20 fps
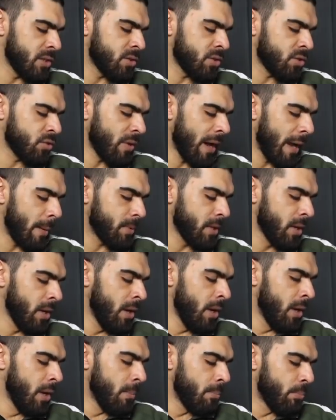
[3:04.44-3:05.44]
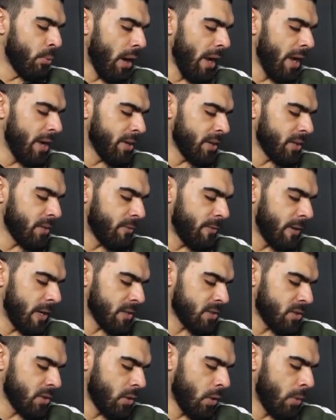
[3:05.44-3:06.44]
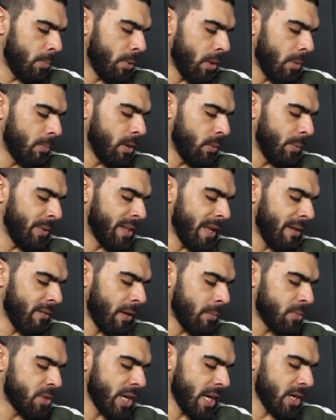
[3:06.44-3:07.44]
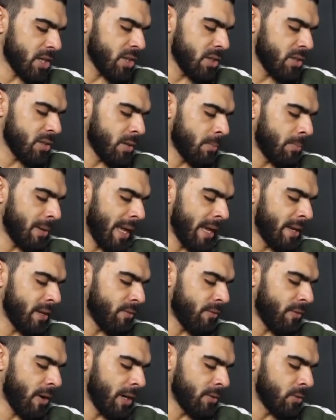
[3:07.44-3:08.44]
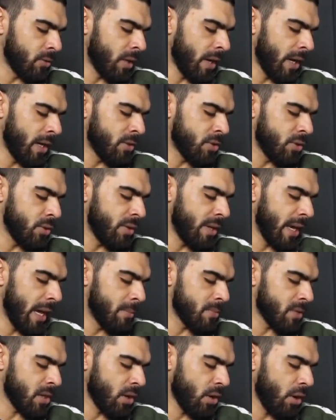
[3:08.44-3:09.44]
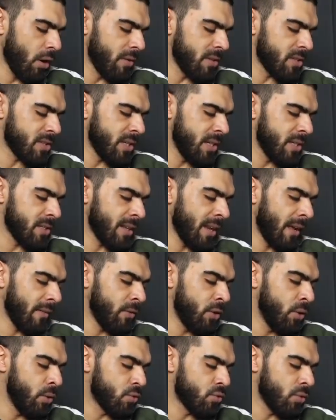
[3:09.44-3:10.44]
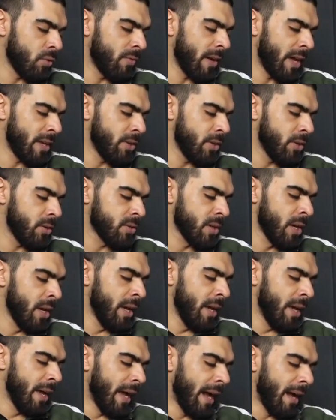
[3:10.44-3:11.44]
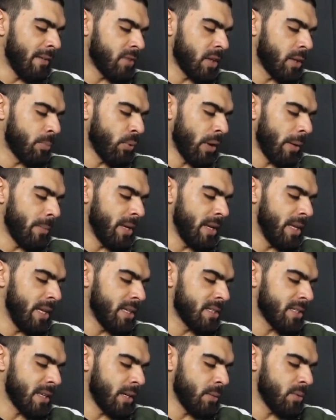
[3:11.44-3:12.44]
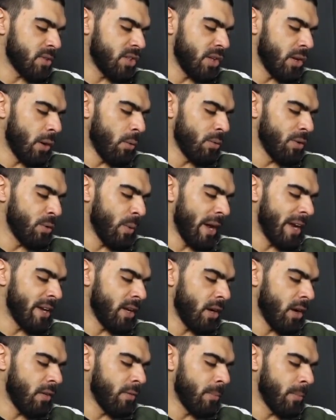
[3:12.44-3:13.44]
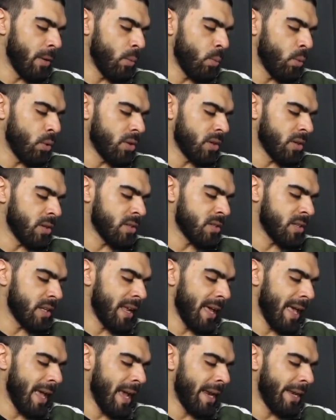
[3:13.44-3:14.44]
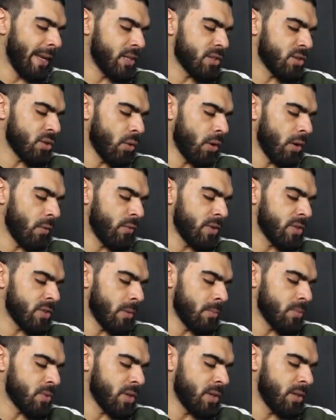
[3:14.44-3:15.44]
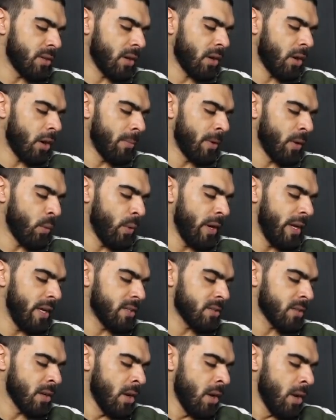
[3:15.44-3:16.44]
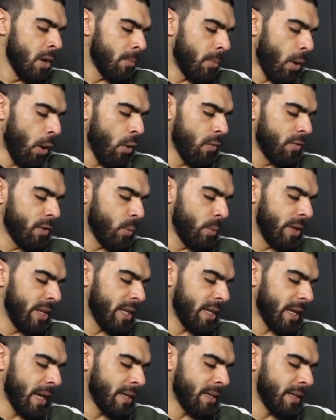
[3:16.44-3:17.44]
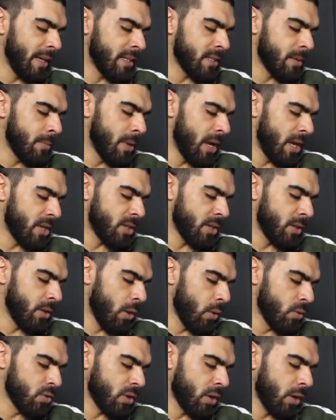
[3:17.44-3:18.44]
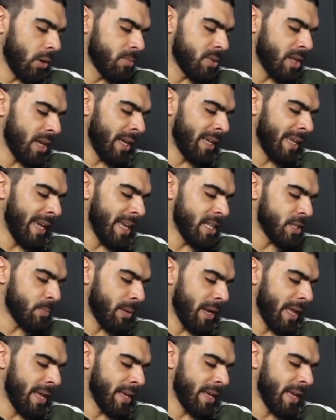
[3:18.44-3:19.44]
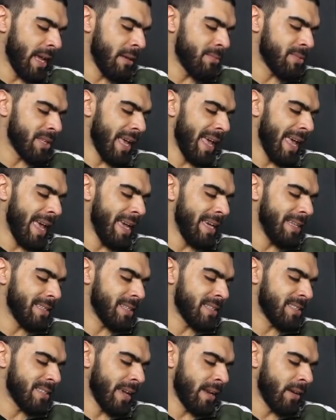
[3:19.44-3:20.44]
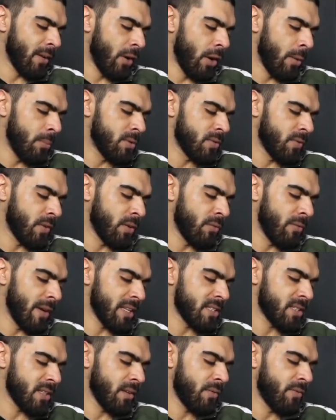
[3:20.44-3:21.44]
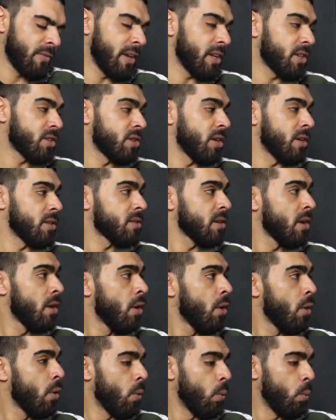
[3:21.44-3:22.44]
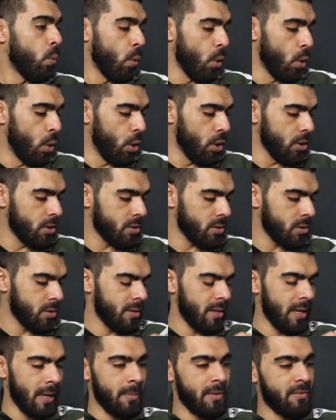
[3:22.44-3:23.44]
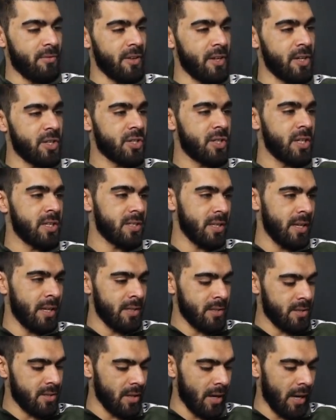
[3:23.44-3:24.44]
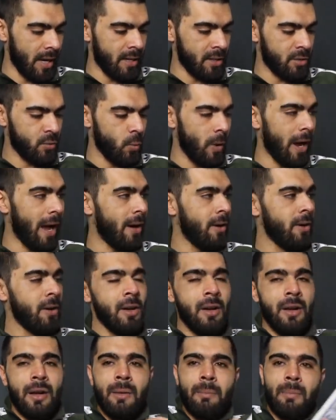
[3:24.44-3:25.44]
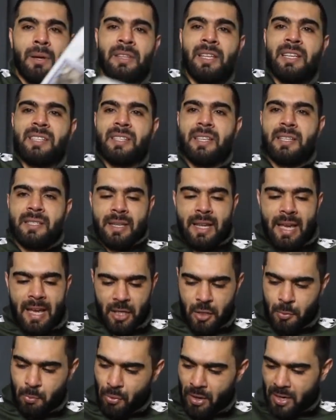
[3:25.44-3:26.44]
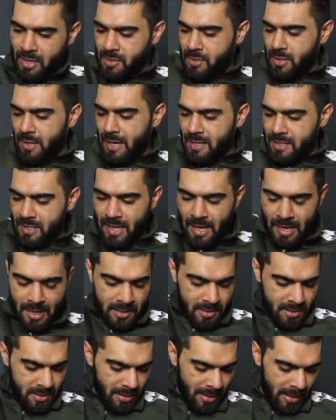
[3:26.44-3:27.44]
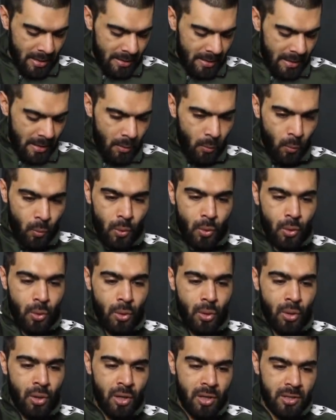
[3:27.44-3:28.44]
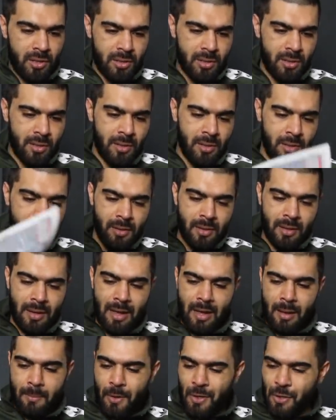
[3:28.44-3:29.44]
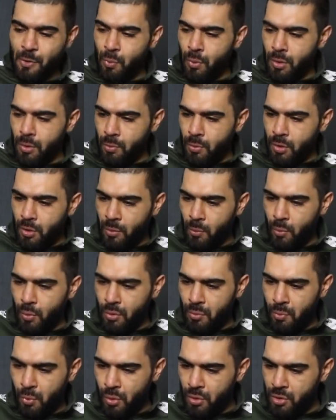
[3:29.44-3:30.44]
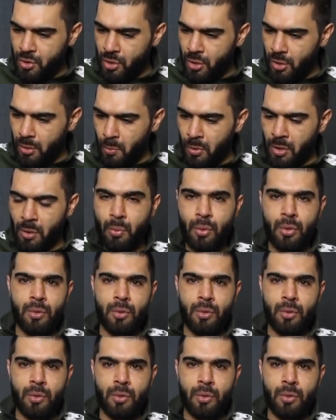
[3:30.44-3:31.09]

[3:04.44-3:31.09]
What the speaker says: is scrapped. Brighton are the first to go public with their objections to playing the final 92 games of the current season at neutral venues, after the Premier League said it was the only way the government would consider any sort of resumption in the coming weeks. But over the weekend it has emerged that those clubs against playing games at 8 to 10 hubs for the rest of the fixtures would, let me finish this inside as well, but this is the Express, so let's get inside now. Would, how much would the woodchuck, would